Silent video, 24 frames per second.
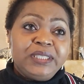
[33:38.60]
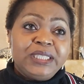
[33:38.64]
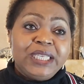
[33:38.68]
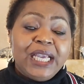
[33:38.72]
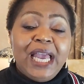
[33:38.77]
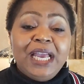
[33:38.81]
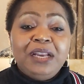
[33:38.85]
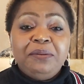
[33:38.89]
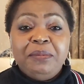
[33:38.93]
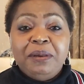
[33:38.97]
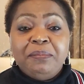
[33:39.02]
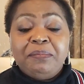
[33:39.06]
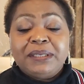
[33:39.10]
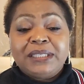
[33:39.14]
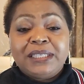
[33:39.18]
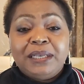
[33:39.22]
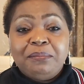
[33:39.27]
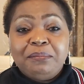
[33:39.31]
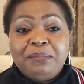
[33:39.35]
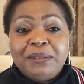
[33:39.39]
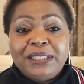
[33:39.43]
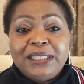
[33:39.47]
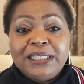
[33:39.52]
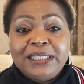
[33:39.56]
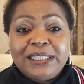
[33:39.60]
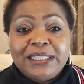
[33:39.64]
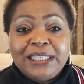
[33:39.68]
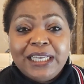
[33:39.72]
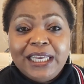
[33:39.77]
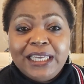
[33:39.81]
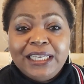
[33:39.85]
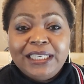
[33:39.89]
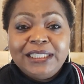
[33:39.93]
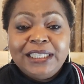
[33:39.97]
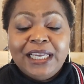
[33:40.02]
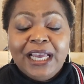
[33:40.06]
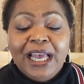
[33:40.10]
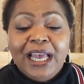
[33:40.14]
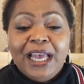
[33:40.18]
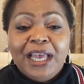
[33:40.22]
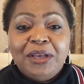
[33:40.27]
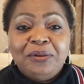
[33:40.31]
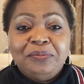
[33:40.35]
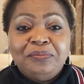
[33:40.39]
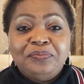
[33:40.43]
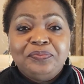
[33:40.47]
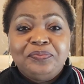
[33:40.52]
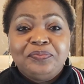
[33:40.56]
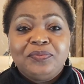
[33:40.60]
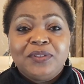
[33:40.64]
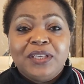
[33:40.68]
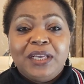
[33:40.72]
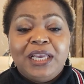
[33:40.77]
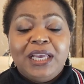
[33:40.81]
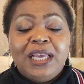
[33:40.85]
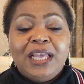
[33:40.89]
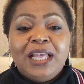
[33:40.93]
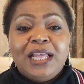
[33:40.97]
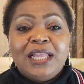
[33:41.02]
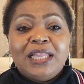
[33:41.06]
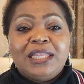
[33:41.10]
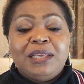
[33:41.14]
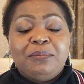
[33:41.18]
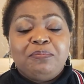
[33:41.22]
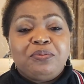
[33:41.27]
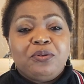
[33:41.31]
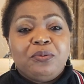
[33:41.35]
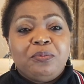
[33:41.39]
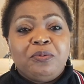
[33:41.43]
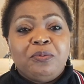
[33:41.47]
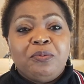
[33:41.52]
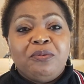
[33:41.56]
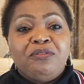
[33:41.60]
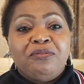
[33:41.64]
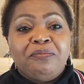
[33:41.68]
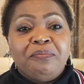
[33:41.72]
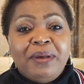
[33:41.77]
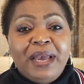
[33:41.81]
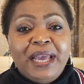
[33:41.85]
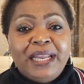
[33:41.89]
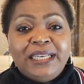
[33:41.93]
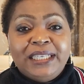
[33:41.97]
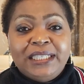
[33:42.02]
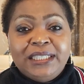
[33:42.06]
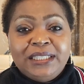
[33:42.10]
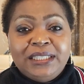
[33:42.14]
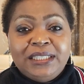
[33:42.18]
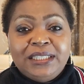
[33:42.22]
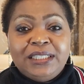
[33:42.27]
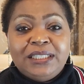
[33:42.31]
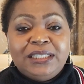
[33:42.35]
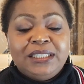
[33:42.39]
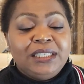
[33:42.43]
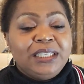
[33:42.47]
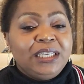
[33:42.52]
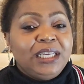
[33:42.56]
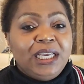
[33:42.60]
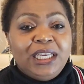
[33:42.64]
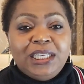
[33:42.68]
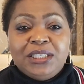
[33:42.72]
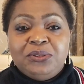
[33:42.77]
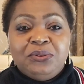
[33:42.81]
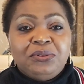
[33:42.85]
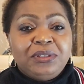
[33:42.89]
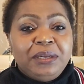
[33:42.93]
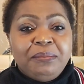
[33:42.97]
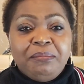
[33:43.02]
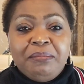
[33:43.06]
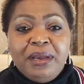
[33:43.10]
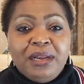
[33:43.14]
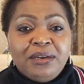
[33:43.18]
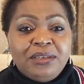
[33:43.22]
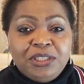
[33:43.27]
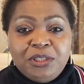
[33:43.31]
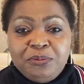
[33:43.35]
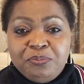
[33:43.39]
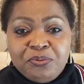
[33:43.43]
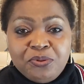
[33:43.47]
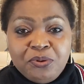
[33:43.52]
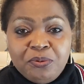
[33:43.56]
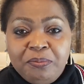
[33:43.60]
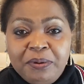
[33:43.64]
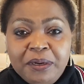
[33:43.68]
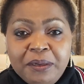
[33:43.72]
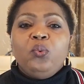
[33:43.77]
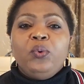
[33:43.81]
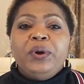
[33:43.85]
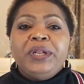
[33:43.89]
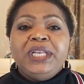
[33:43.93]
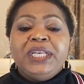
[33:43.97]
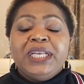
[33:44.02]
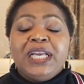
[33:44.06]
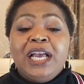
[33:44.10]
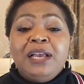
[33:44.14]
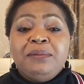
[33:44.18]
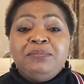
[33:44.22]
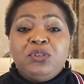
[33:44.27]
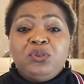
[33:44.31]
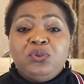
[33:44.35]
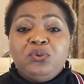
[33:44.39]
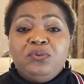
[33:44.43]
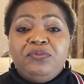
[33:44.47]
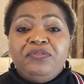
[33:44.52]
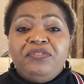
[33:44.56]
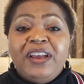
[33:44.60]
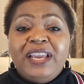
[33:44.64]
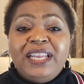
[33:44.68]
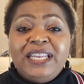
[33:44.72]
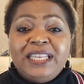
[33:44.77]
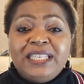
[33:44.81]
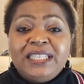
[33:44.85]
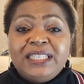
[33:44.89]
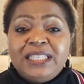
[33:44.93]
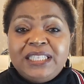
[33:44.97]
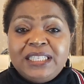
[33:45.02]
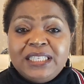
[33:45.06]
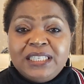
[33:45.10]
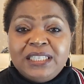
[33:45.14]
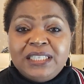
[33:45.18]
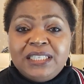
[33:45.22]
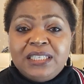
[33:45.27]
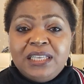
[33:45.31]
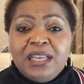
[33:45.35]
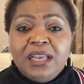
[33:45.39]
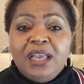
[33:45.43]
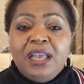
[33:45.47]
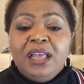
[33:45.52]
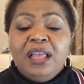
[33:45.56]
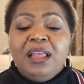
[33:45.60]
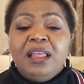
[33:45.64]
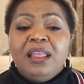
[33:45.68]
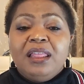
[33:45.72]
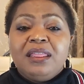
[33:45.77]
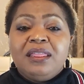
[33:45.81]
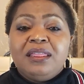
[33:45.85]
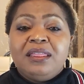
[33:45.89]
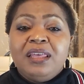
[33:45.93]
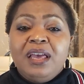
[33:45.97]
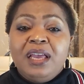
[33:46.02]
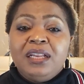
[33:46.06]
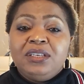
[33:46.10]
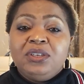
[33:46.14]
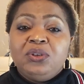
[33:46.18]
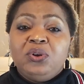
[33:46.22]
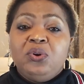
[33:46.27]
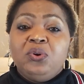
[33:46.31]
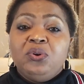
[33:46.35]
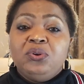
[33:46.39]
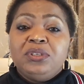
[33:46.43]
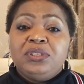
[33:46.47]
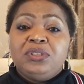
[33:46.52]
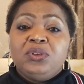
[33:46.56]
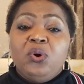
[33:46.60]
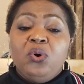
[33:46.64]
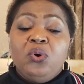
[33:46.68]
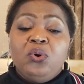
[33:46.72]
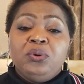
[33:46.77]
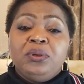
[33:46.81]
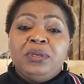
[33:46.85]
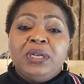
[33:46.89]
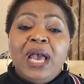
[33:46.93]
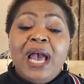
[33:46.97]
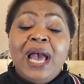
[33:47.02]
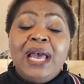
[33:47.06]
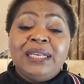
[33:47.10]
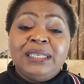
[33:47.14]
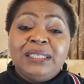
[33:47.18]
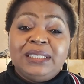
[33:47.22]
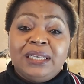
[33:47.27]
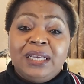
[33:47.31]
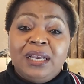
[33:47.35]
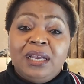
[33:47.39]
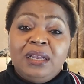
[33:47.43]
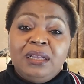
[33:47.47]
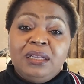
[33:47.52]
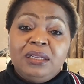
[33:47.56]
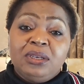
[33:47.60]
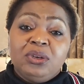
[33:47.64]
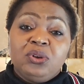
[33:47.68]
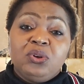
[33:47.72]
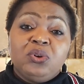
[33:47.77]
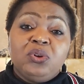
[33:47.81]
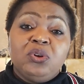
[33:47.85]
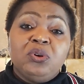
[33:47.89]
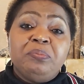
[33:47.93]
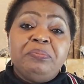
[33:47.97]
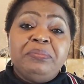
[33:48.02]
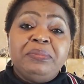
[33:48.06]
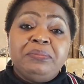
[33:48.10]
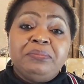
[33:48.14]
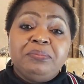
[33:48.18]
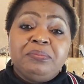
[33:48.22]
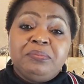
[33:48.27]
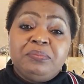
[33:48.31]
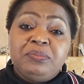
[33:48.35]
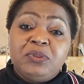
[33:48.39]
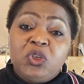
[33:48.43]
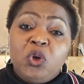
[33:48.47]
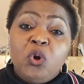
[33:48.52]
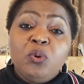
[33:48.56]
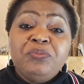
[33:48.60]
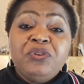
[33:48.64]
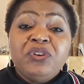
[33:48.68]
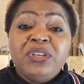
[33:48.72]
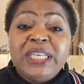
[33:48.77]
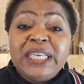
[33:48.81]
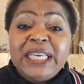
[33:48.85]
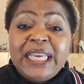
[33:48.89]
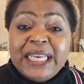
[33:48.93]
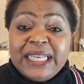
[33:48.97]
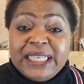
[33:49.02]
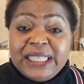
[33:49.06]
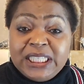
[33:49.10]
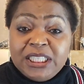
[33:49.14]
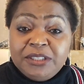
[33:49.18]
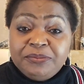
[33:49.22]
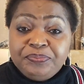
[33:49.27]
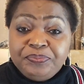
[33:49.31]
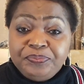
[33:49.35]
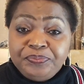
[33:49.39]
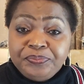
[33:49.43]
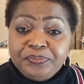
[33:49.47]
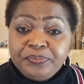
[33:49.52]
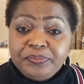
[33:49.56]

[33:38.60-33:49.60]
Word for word: I remember somebody saying um, the problem of money is not a marriage problem. When it comes to finances, that goes on under com communication.